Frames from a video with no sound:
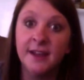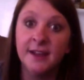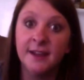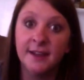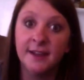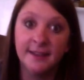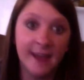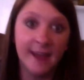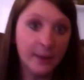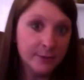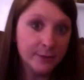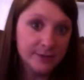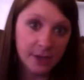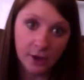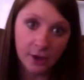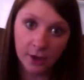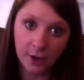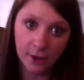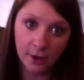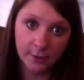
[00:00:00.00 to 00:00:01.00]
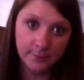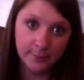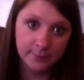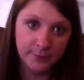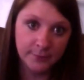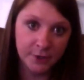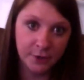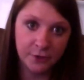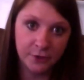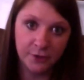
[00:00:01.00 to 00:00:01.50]
that was all,
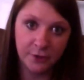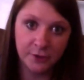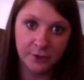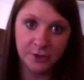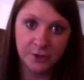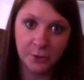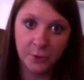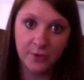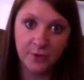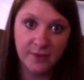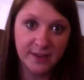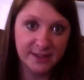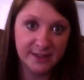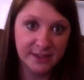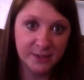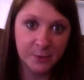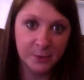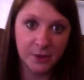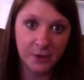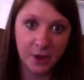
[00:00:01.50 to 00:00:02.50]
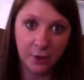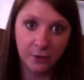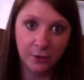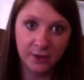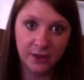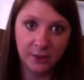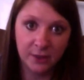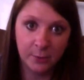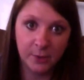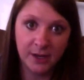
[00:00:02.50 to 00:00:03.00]
those 3 visits were the only
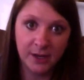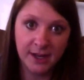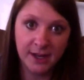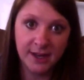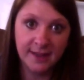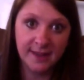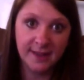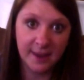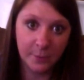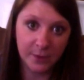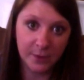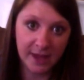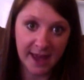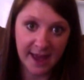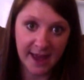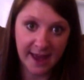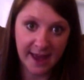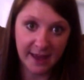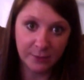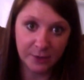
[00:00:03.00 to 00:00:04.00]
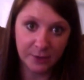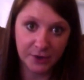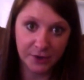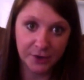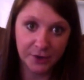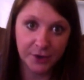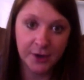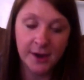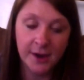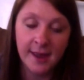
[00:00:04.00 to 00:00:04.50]
3 that we had with
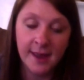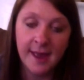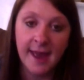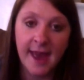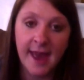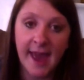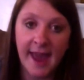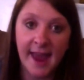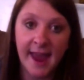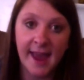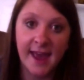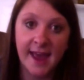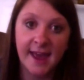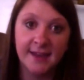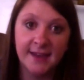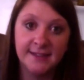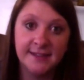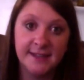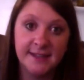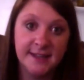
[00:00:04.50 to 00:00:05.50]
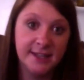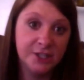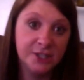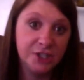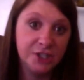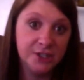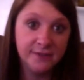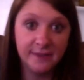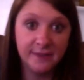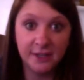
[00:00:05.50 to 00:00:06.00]
her. And then
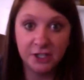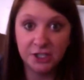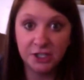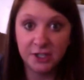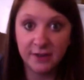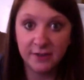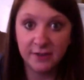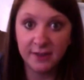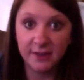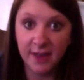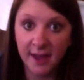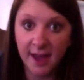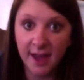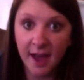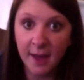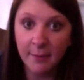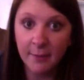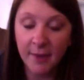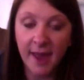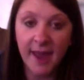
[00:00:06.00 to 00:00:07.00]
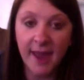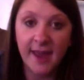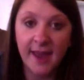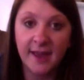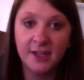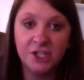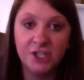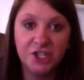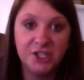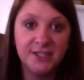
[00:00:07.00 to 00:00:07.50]
she finished everything up
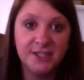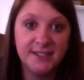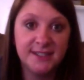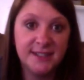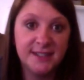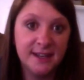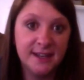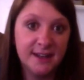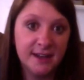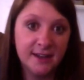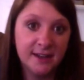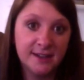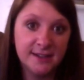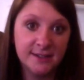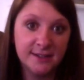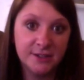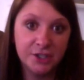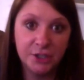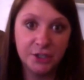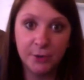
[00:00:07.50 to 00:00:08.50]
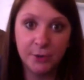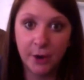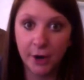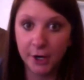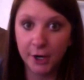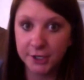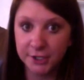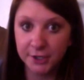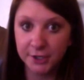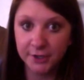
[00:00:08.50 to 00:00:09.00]
and she sent it to our
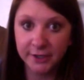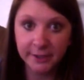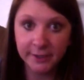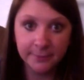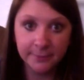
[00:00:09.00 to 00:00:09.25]
attorney.